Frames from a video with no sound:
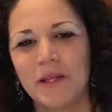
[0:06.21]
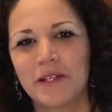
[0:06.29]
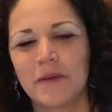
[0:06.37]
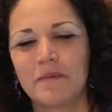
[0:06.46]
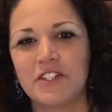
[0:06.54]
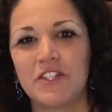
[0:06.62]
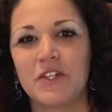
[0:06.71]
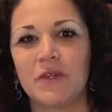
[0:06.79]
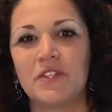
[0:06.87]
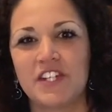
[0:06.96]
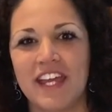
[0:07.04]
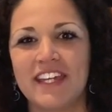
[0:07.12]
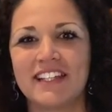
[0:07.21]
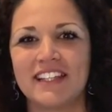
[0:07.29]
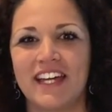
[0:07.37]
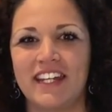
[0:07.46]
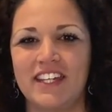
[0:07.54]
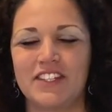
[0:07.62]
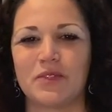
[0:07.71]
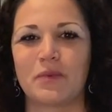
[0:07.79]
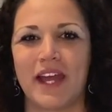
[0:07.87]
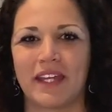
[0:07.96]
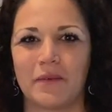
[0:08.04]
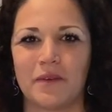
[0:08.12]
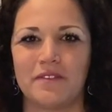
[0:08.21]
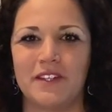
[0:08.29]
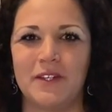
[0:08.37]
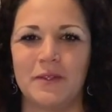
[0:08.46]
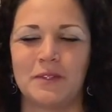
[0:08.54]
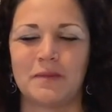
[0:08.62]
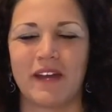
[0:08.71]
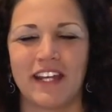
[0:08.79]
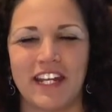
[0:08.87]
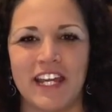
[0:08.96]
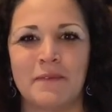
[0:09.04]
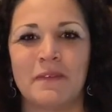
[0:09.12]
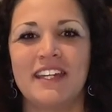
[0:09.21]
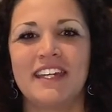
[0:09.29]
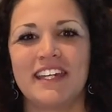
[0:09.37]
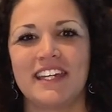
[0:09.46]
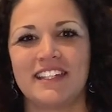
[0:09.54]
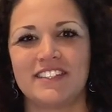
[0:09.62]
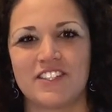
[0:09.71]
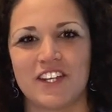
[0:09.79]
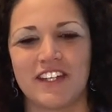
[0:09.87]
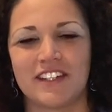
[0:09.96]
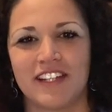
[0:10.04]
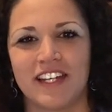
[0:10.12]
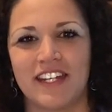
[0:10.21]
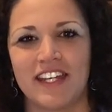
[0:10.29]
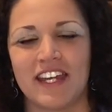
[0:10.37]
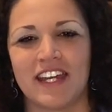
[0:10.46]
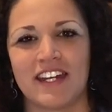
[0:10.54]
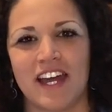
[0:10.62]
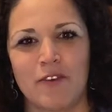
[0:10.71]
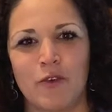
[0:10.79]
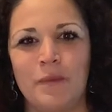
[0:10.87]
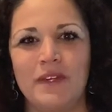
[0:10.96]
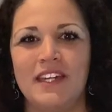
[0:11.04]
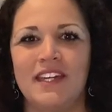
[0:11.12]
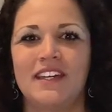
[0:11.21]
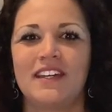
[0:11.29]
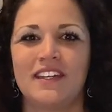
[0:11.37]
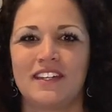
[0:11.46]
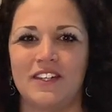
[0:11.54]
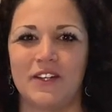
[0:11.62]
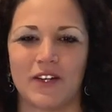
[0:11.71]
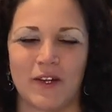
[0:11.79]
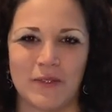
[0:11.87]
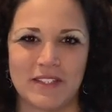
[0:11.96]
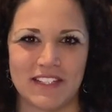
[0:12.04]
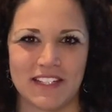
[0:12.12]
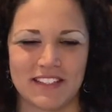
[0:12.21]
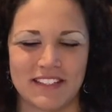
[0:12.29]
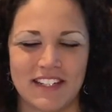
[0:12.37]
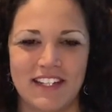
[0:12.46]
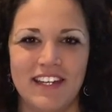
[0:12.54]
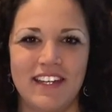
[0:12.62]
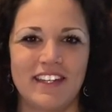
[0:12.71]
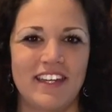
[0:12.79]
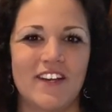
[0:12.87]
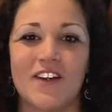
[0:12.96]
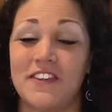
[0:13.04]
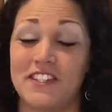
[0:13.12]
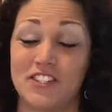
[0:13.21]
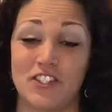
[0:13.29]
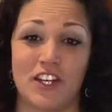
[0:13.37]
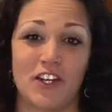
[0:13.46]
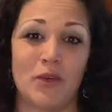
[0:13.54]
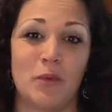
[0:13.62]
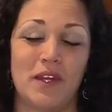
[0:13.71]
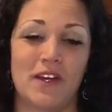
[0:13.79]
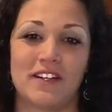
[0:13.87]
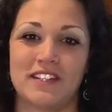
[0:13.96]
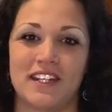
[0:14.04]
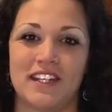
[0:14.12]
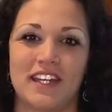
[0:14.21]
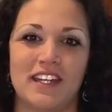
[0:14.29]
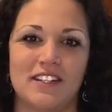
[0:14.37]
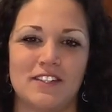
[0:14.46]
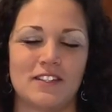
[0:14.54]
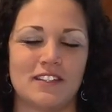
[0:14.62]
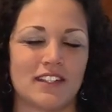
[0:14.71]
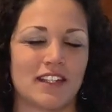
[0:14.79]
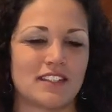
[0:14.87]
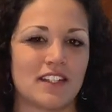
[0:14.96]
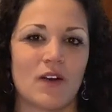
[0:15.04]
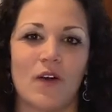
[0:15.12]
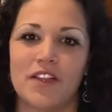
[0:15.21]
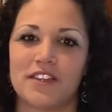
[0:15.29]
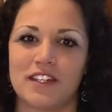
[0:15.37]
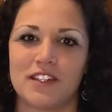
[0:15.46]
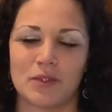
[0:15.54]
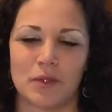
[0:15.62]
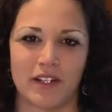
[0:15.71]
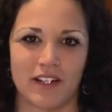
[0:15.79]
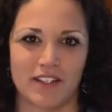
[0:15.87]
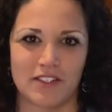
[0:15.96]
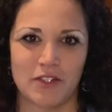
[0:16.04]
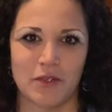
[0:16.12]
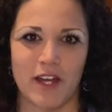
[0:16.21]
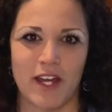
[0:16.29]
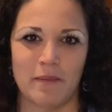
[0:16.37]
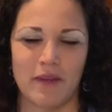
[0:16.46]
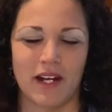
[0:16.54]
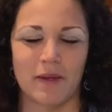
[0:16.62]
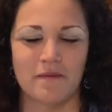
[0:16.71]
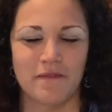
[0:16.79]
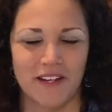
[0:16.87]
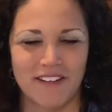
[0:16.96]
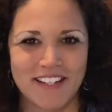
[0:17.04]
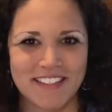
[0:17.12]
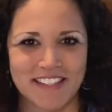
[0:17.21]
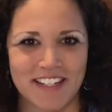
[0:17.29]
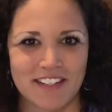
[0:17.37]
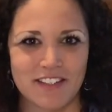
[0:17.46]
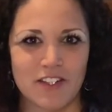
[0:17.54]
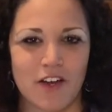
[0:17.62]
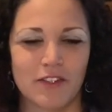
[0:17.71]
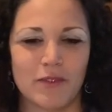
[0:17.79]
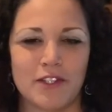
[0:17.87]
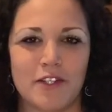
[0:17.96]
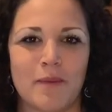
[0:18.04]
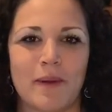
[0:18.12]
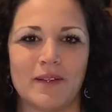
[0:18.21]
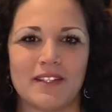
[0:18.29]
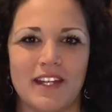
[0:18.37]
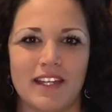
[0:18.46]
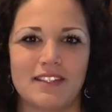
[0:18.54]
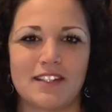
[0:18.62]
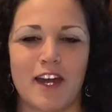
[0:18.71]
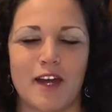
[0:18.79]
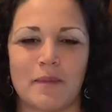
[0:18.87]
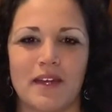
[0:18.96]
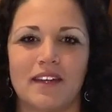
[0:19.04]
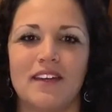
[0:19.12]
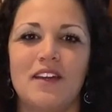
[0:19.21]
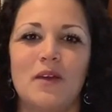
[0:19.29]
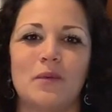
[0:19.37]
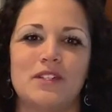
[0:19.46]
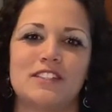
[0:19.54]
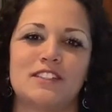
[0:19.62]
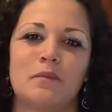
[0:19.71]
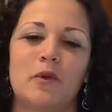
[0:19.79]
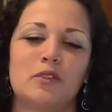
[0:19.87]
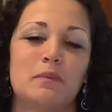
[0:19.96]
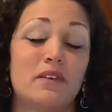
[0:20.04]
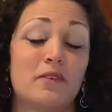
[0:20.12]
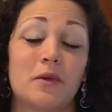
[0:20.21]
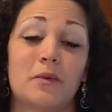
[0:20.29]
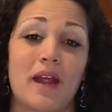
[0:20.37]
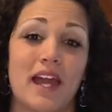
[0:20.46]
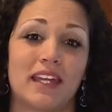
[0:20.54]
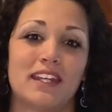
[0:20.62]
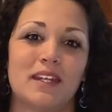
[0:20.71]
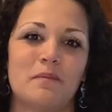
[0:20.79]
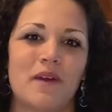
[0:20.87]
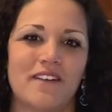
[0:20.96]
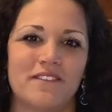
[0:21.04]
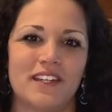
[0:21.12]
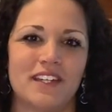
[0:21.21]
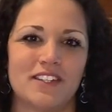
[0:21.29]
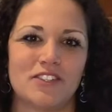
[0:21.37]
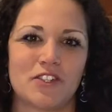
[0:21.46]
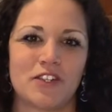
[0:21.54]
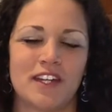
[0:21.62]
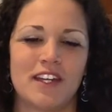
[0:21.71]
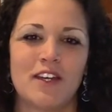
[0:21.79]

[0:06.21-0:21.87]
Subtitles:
welcome to Jay Coletti's Bracket Reviews. My name is Jay Coletti and I will be your hostess. Here on this channel we are dedicated to discussing all things organized crime, and I'm very excited to talk with you about today's topic, which is the most pivotal racket in Mafia history,